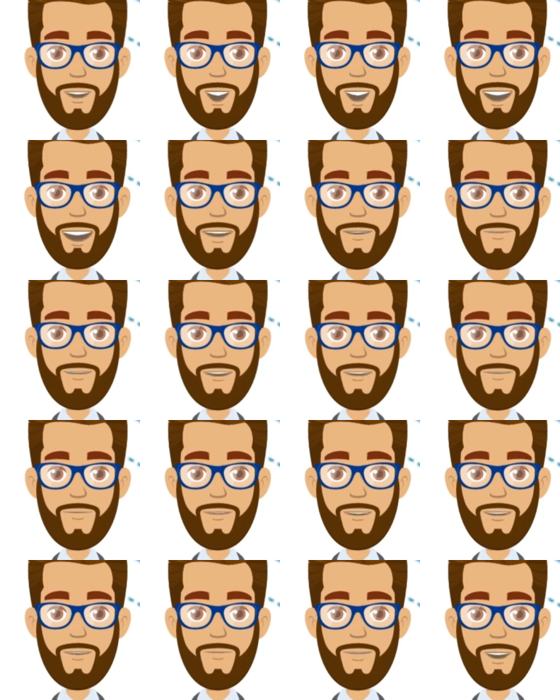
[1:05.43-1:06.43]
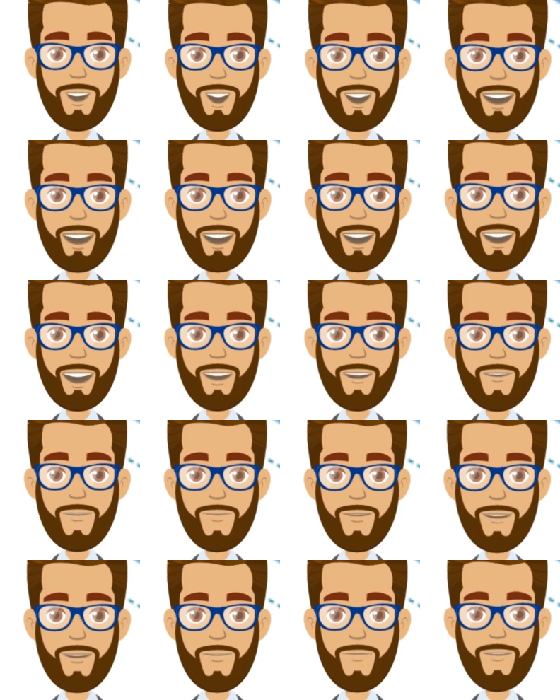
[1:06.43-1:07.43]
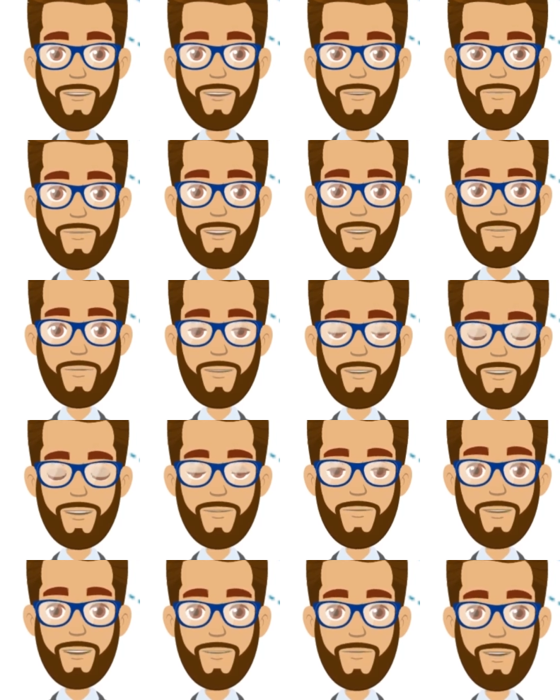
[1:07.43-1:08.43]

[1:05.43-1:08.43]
most importantly, bank reconciliations.